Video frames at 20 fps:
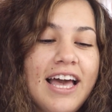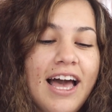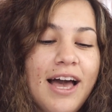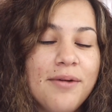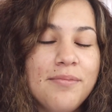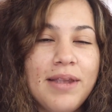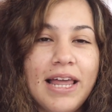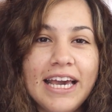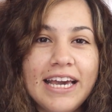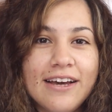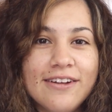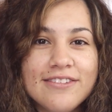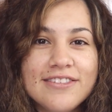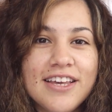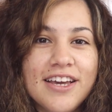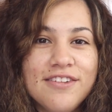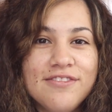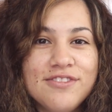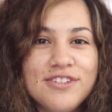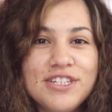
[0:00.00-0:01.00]
I'm like
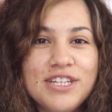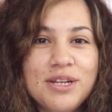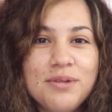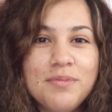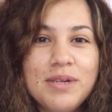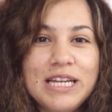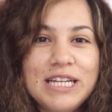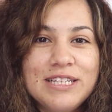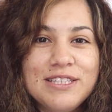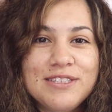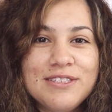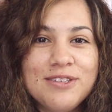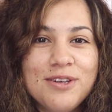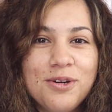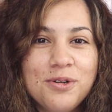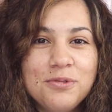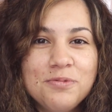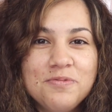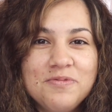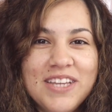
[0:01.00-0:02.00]
outside for 10 minutes.
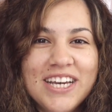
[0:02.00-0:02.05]
So